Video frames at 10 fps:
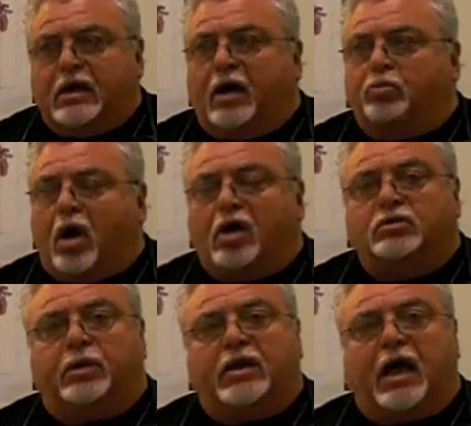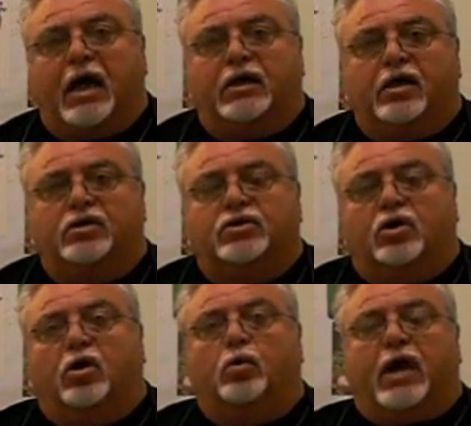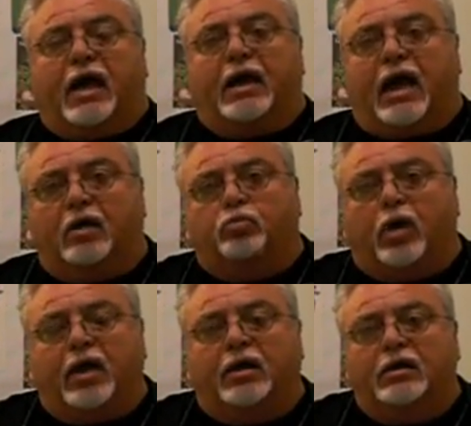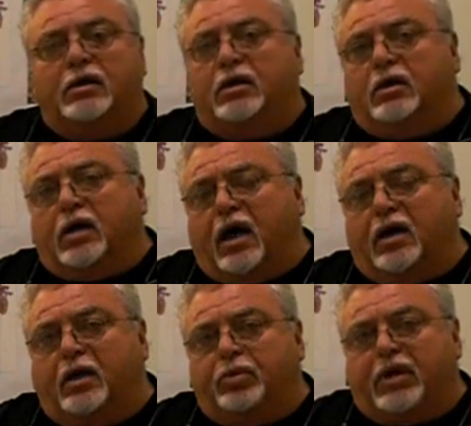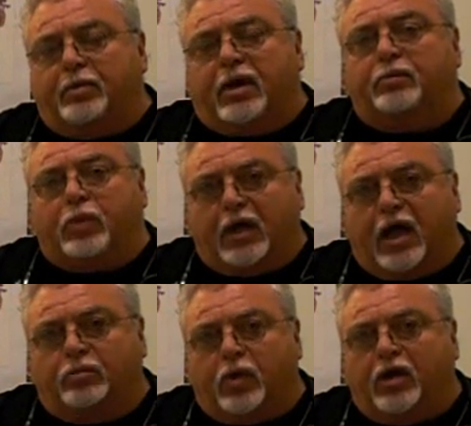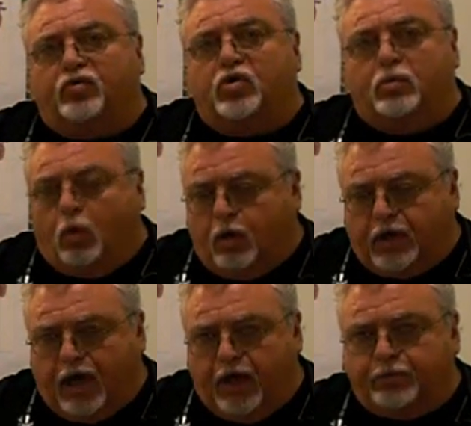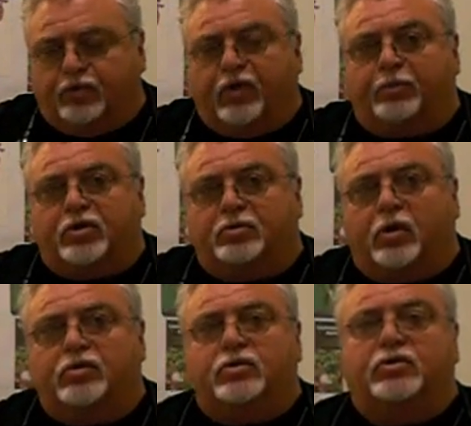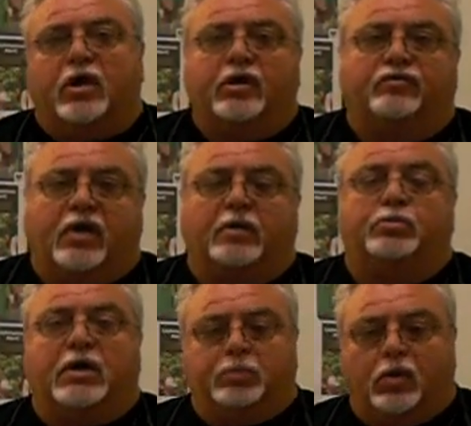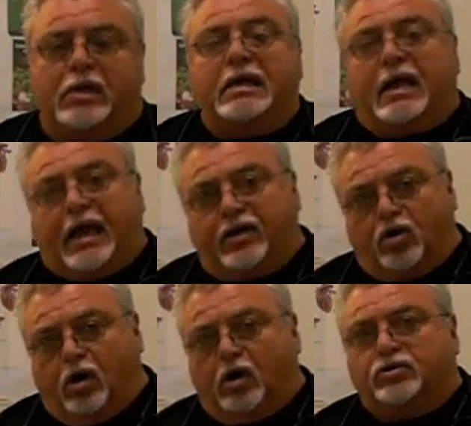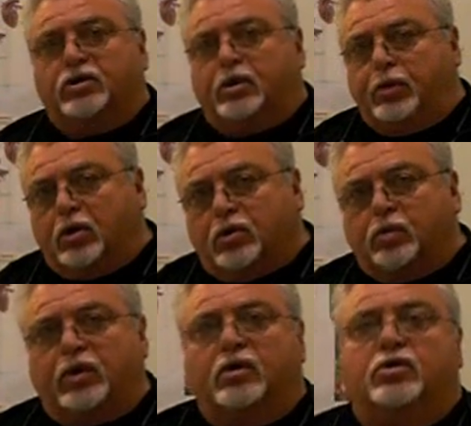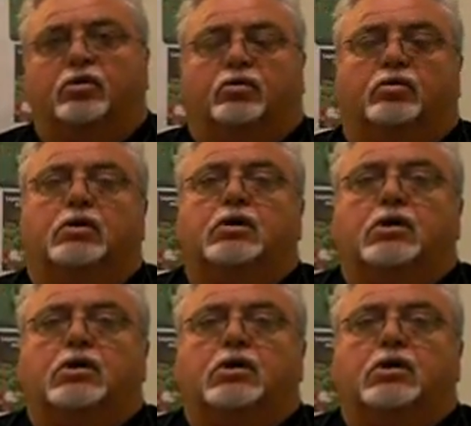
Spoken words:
Approximately 9 years ago, we had an outbreak, not an epidemic, but an outbreak of 2 more types of leptospirosis that affect people and dogs and communicate between the 2.